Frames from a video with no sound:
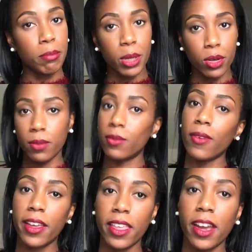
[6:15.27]
Boom,
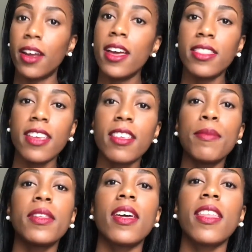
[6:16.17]
right there. That's
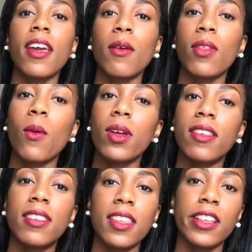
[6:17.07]
something that they, they want
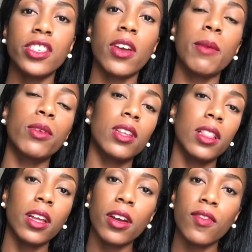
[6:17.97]
to see that you're able
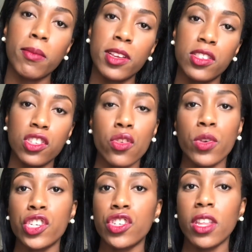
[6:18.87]
to learn from each
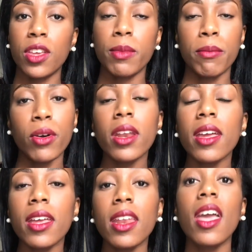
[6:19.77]
situation that you've been put
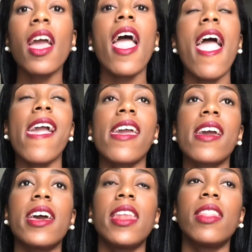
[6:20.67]
in
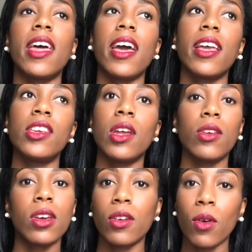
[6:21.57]
and that, you know,
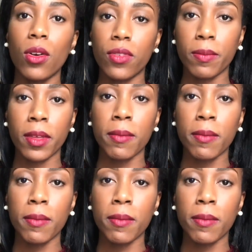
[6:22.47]
you can grow from